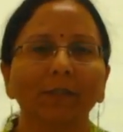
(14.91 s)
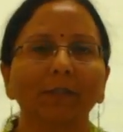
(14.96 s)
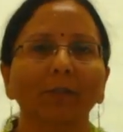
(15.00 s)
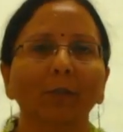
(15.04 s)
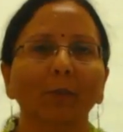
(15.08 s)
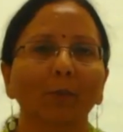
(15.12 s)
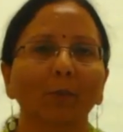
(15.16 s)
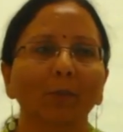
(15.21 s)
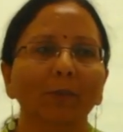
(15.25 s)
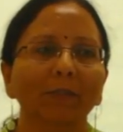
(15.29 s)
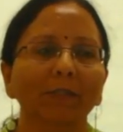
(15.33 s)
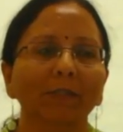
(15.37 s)
the
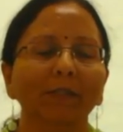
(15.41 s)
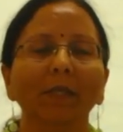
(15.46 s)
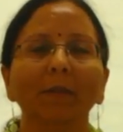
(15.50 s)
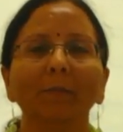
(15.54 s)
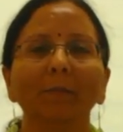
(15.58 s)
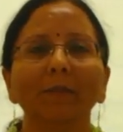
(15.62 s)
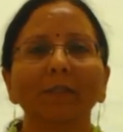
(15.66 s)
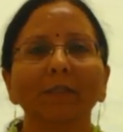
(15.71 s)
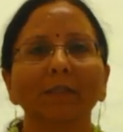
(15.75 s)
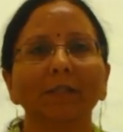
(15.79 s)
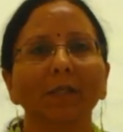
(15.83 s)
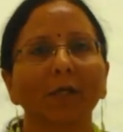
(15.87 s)
course name
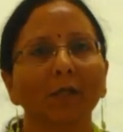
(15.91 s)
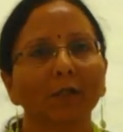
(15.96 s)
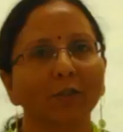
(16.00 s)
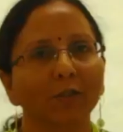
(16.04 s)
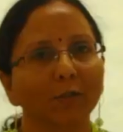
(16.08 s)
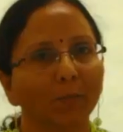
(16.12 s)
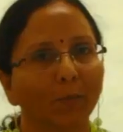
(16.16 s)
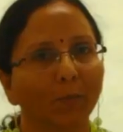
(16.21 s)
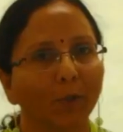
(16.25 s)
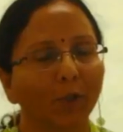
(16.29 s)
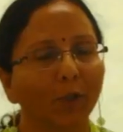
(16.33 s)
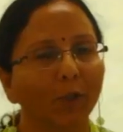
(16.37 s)
is
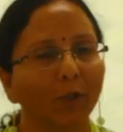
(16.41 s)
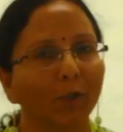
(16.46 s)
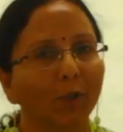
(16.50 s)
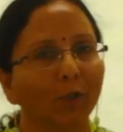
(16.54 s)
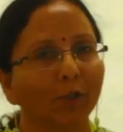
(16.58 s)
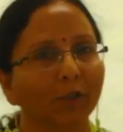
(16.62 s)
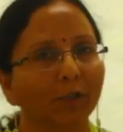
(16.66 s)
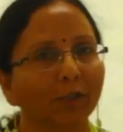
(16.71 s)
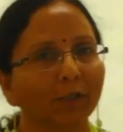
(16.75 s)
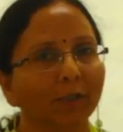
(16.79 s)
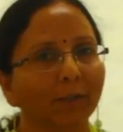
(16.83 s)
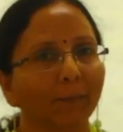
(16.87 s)
Symbolic
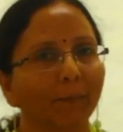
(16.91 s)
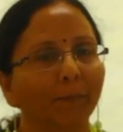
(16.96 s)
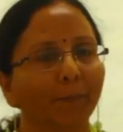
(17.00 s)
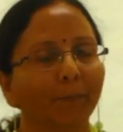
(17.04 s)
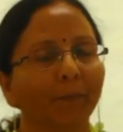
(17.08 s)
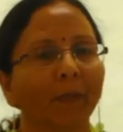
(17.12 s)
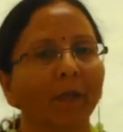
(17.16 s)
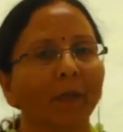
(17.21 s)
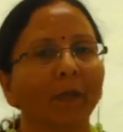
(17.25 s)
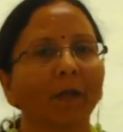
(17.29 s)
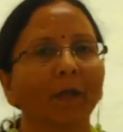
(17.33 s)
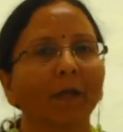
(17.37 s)
Logic.
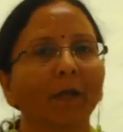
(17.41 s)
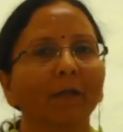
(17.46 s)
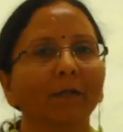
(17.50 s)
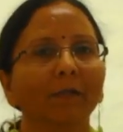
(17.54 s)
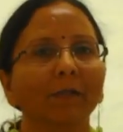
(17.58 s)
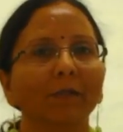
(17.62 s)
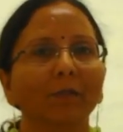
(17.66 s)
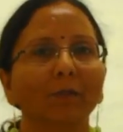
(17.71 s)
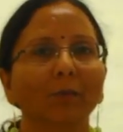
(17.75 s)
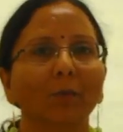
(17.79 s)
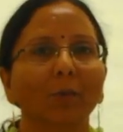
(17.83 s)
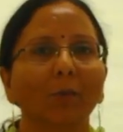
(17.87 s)
In
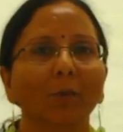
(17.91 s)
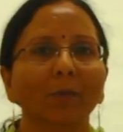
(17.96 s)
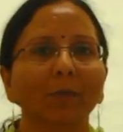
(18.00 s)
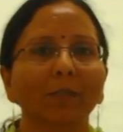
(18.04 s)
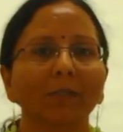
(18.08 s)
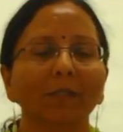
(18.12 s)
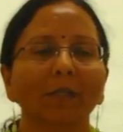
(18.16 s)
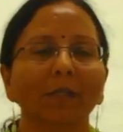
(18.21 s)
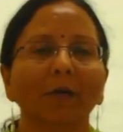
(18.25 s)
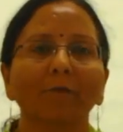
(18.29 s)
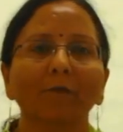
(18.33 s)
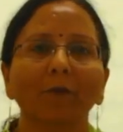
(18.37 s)
this
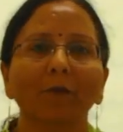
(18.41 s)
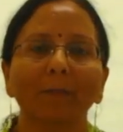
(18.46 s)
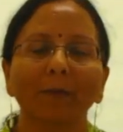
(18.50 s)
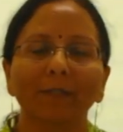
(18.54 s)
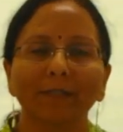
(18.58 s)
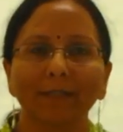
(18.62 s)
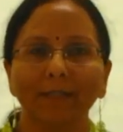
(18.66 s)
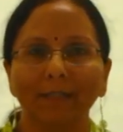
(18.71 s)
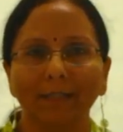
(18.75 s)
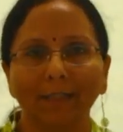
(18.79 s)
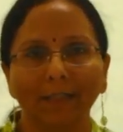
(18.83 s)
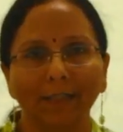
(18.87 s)
course, we
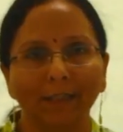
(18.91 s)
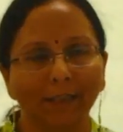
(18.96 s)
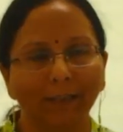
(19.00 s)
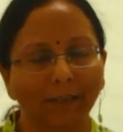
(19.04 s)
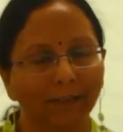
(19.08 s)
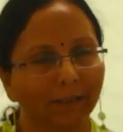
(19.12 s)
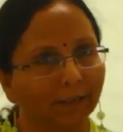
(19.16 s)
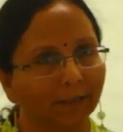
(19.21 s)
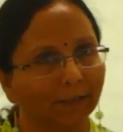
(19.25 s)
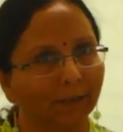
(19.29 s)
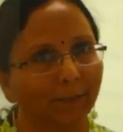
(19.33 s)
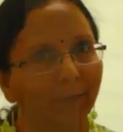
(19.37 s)
basically
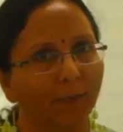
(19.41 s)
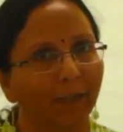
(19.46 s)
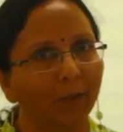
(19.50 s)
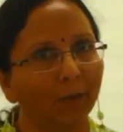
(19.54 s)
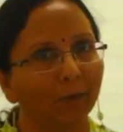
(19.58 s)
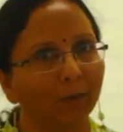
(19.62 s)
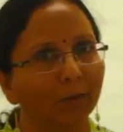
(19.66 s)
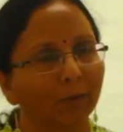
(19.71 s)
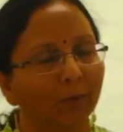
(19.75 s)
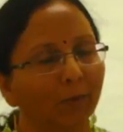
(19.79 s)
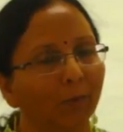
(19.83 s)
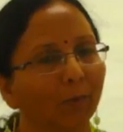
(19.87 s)
learn
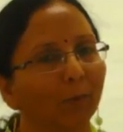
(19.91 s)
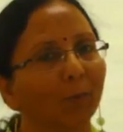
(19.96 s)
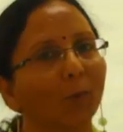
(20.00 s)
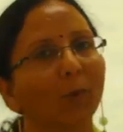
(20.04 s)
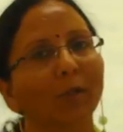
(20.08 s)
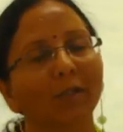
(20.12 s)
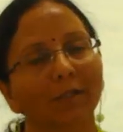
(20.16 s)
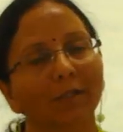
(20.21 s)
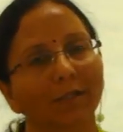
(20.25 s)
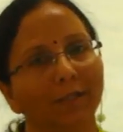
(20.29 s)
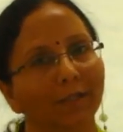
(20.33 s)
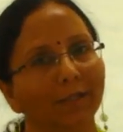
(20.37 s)
about
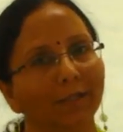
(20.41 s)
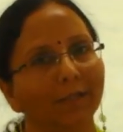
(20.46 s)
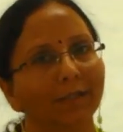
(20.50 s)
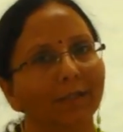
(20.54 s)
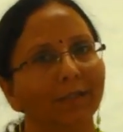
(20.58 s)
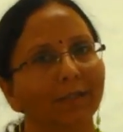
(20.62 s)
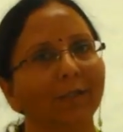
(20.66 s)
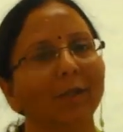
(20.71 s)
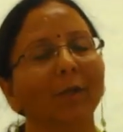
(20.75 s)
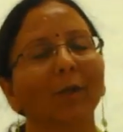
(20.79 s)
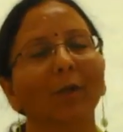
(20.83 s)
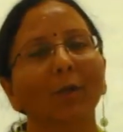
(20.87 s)
what
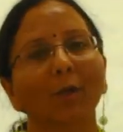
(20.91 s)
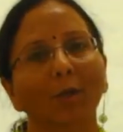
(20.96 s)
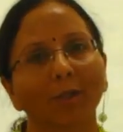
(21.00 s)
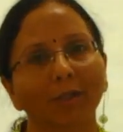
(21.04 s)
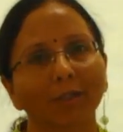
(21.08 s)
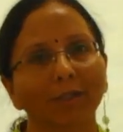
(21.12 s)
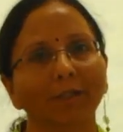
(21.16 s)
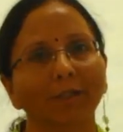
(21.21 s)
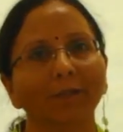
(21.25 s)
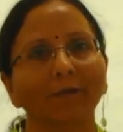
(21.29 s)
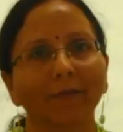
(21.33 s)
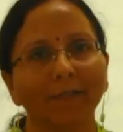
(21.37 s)
is
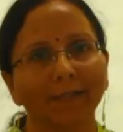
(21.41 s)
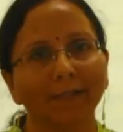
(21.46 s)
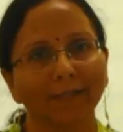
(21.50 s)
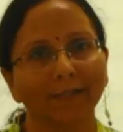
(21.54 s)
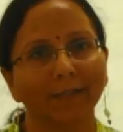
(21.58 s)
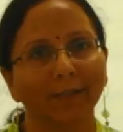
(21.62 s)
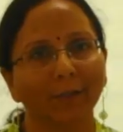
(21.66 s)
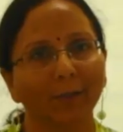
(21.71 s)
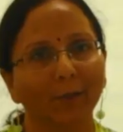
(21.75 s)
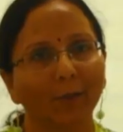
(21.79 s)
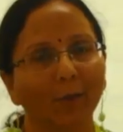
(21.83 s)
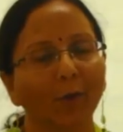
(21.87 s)
logical
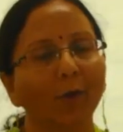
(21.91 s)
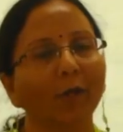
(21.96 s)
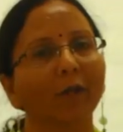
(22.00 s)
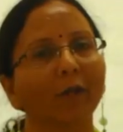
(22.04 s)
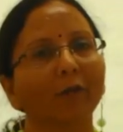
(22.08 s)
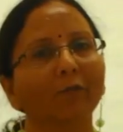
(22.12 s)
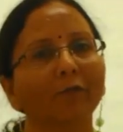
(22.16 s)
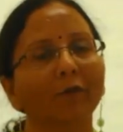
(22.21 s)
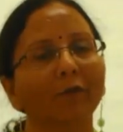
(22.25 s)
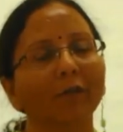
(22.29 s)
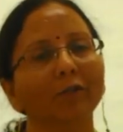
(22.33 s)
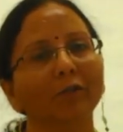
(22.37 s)
reasoning or
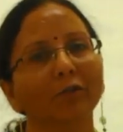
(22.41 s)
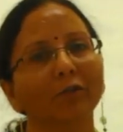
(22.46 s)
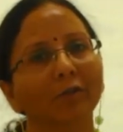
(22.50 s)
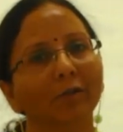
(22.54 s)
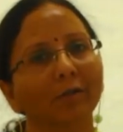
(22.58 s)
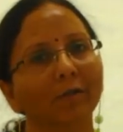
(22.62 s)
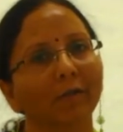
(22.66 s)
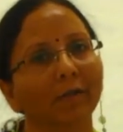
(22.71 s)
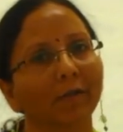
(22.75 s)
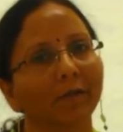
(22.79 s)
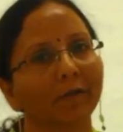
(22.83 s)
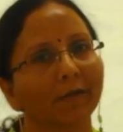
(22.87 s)

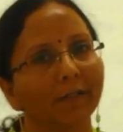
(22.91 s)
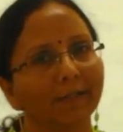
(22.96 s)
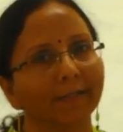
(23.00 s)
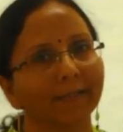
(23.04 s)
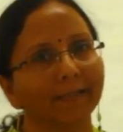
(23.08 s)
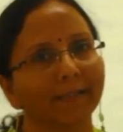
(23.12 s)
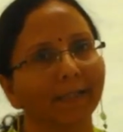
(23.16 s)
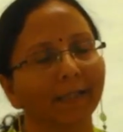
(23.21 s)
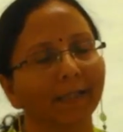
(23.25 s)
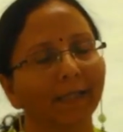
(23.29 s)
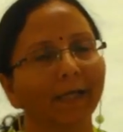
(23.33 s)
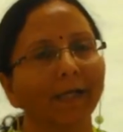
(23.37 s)
inferential
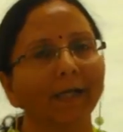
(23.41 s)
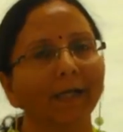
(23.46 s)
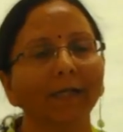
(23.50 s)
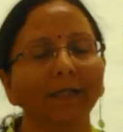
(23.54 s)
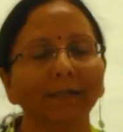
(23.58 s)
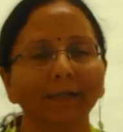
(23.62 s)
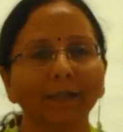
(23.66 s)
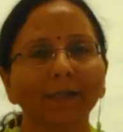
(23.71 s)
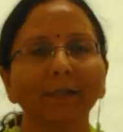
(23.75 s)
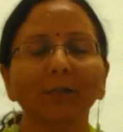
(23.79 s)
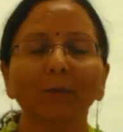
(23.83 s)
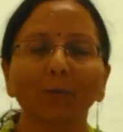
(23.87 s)
reasoning.
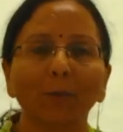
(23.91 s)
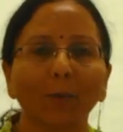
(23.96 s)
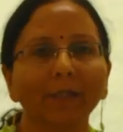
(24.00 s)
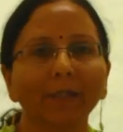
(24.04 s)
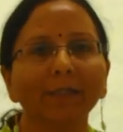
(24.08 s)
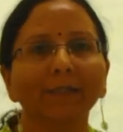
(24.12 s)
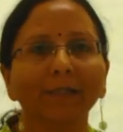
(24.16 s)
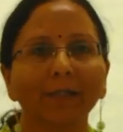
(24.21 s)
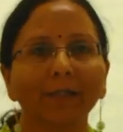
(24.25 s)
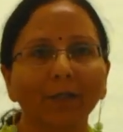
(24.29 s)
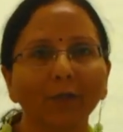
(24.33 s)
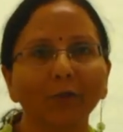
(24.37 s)
That is, what is
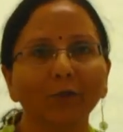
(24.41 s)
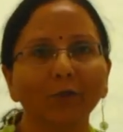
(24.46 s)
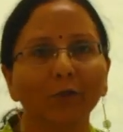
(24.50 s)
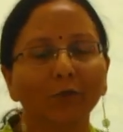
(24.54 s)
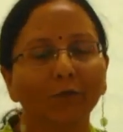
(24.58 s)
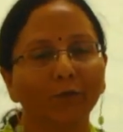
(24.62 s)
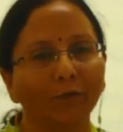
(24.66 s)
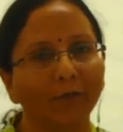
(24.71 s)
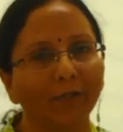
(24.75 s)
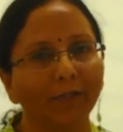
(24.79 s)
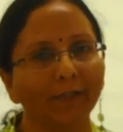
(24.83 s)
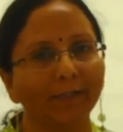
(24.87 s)
the nature
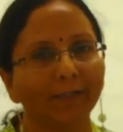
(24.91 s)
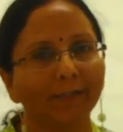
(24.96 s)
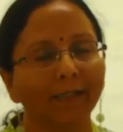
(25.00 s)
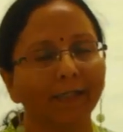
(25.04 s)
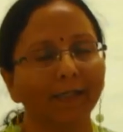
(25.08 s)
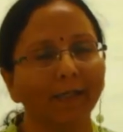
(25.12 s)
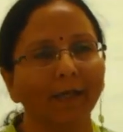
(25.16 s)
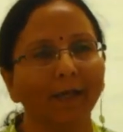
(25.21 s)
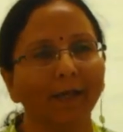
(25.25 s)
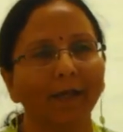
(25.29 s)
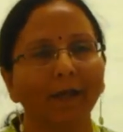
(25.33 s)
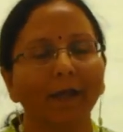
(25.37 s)
of
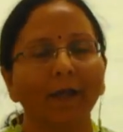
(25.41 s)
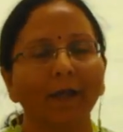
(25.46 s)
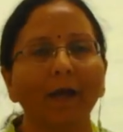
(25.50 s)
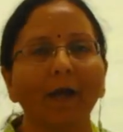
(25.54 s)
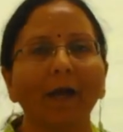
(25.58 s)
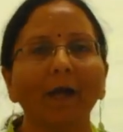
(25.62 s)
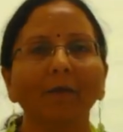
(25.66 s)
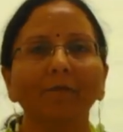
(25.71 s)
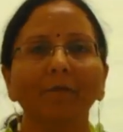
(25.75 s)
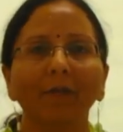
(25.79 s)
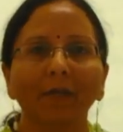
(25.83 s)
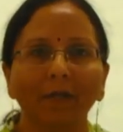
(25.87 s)
reasoning.
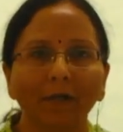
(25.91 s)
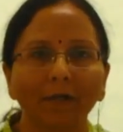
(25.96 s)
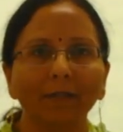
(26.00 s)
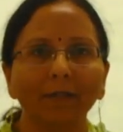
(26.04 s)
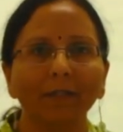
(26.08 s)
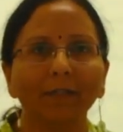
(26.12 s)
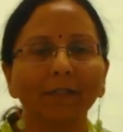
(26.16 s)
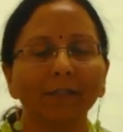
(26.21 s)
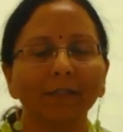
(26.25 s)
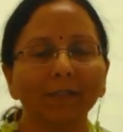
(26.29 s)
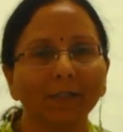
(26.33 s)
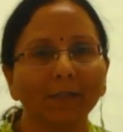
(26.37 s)
And we learn
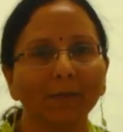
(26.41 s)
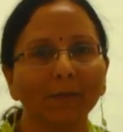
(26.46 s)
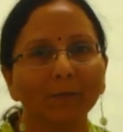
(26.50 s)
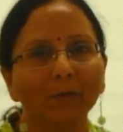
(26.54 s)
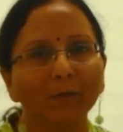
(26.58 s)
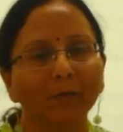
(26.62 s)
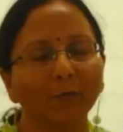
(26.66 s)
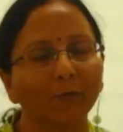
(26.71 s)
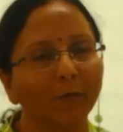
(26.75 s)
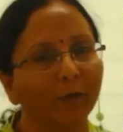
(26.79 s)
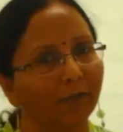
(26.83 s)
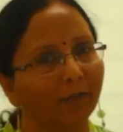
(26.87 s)
it in terms
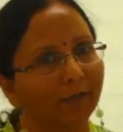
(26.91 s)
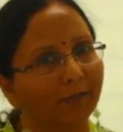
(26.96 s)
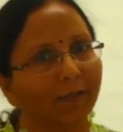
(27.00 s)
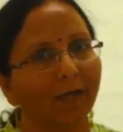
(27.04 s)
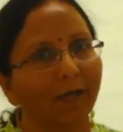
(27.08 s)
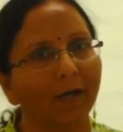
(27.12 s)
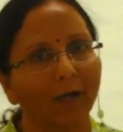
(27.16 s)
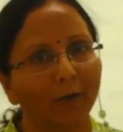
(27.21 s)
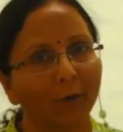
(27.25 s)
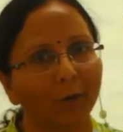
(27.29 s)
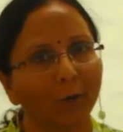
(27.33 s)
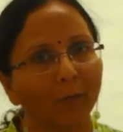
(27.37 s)
of various
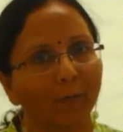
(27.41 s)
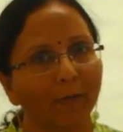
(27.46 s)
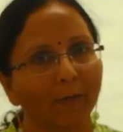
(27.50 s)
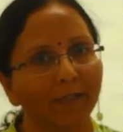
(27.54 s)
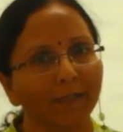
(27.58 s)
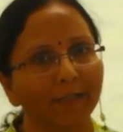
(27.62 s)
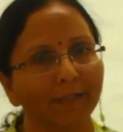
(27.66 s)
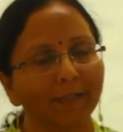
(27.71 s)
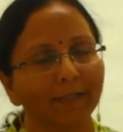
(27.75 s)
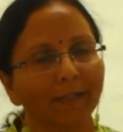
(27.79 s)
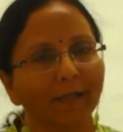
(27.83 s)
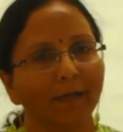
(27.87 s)

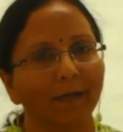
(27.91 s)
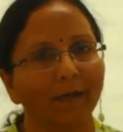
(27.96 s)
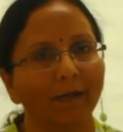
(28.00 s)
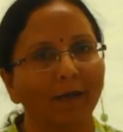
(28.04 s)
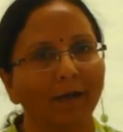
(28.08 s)
arguments.